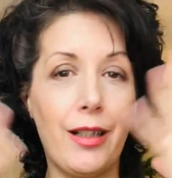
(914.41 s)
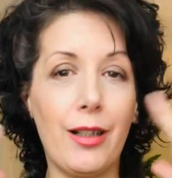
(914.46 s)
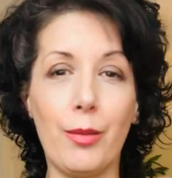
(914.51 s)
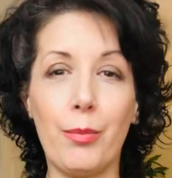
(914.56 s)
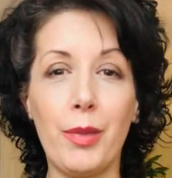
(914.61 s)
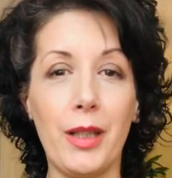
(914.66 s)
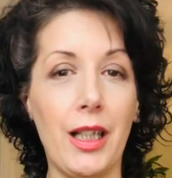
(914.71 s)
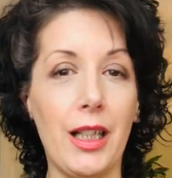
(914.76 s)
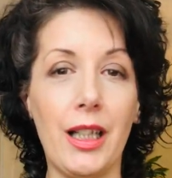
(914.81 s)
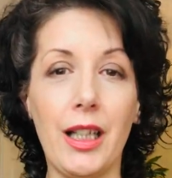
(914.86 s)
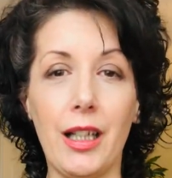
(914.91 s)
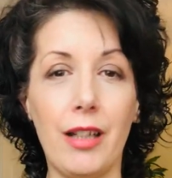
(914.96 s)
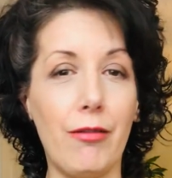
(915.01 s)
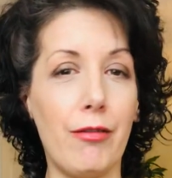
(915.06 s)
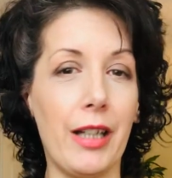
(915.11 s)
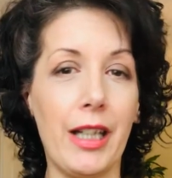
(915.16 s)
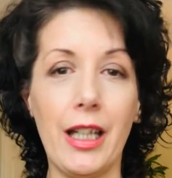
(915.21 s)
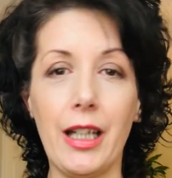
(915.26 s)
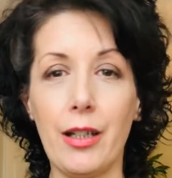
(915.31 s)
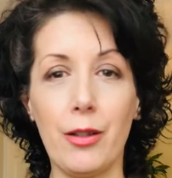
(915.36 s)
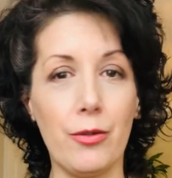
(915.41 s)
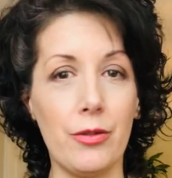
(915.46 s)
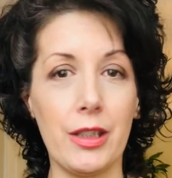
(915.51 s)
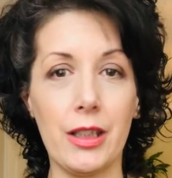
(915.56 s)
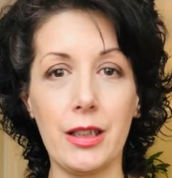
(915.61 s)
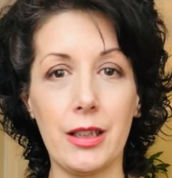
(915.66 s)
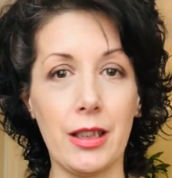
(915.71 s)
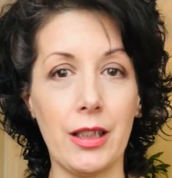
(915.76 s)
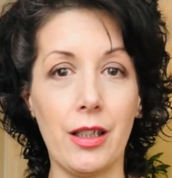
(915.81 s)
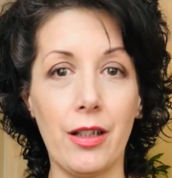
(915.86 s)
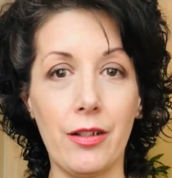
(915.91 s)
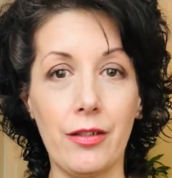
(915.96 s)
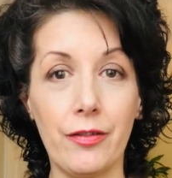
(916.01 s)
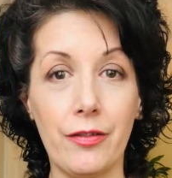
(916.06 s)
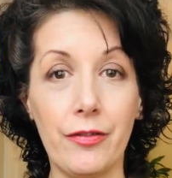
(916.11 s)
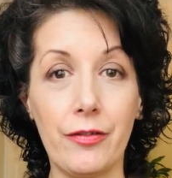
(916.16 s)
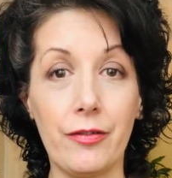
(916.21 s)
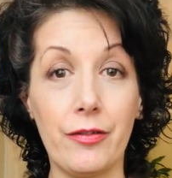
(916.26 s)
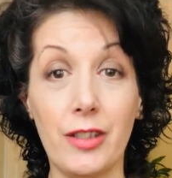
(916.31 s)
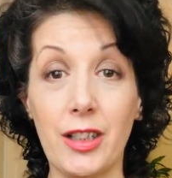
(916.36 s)
completely re-healed itself.
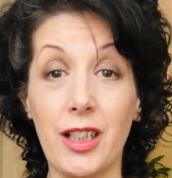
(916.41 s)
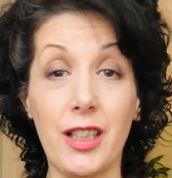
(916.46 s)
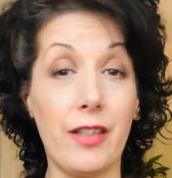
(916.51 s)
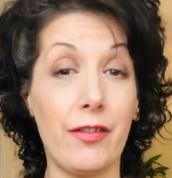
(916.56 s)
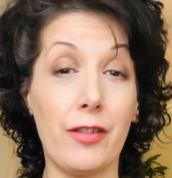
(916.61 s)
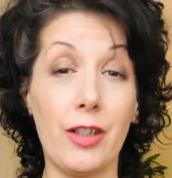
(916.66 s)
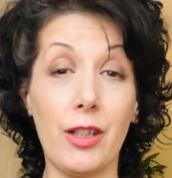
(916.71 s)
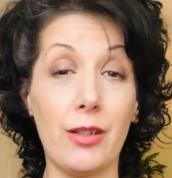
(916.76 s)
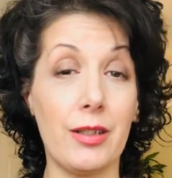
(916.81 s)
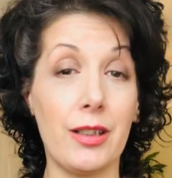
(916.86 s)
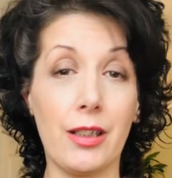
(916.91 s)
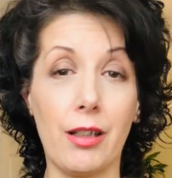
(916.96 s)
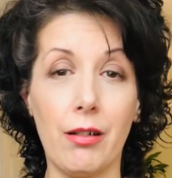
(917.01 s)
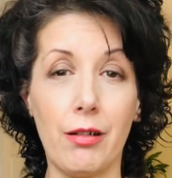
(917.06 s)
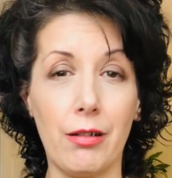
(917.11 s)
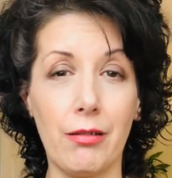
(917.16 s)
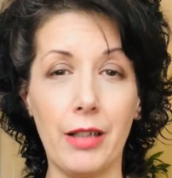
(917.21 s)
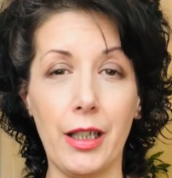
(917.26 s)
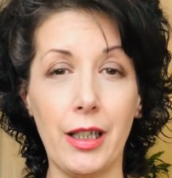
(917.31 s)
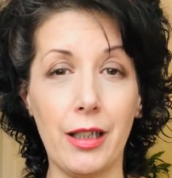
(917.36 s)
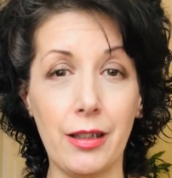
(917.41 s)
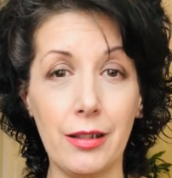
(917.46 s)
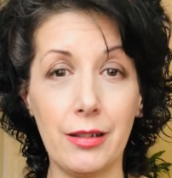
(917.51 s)
I have no scarring.